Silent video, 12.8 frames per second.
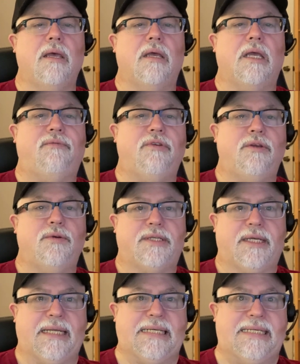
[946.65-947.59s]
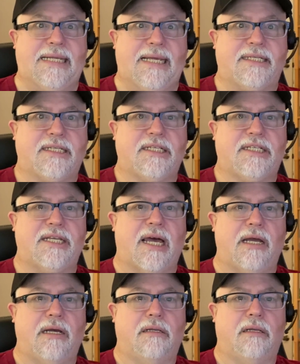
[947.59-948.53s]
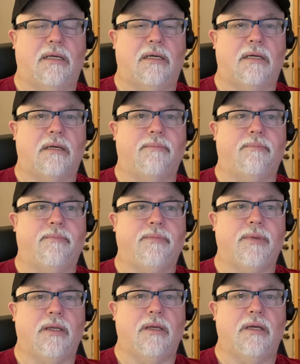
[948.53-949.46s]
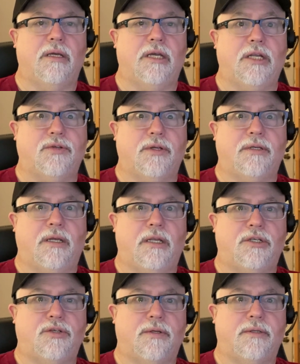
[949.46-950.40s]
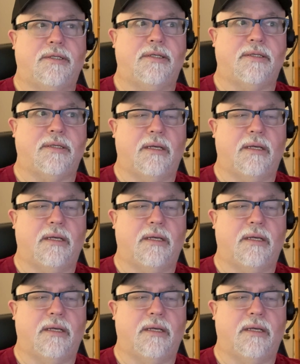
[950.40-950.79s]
If you use disc style entrances,